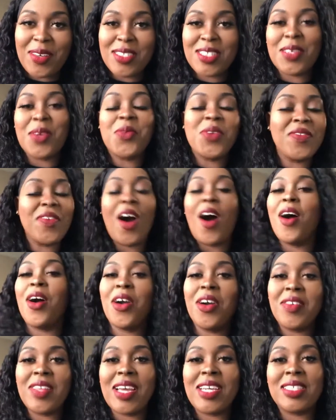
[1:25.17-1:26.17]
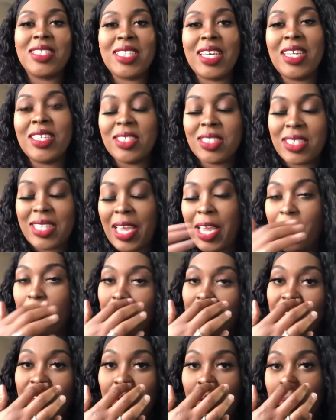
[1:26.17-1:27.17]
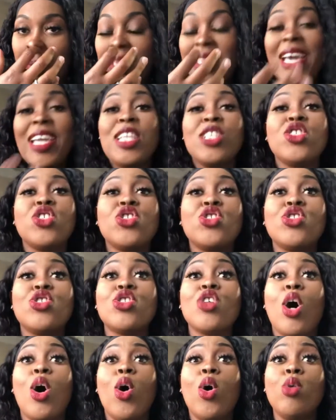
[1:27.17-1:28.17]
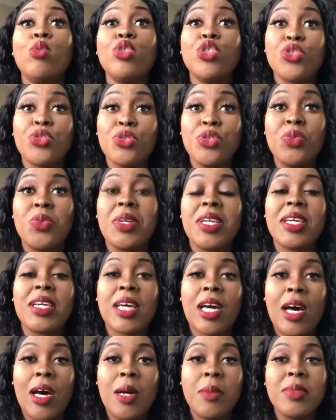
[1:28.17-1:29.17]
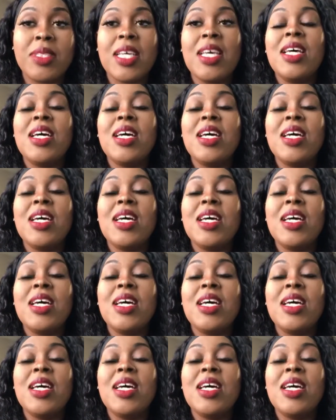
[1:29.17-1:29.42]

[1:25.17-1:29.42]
So we've all heard that saying before, but that is so true when it comes,